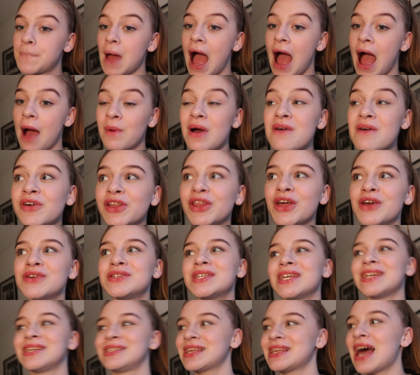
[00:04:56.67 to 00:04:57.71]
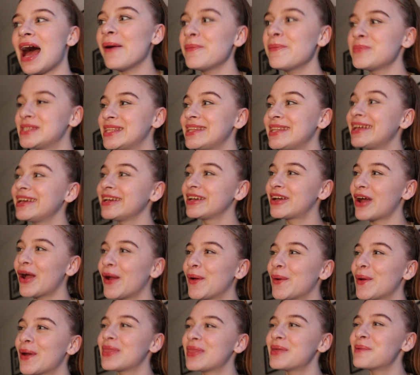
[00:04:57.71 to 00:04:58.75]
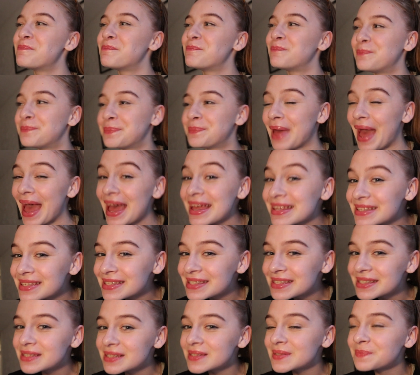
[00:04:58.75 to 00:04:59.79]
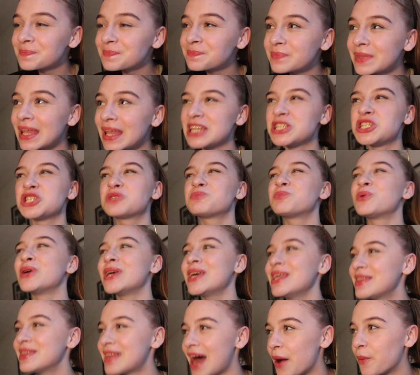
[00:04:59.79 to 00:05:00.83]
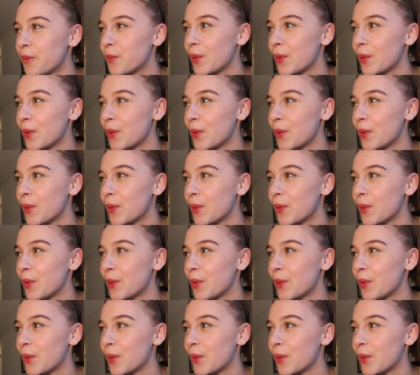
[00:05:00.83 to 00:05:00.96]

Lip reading: However, those exams didn't go the best. Let's just put it that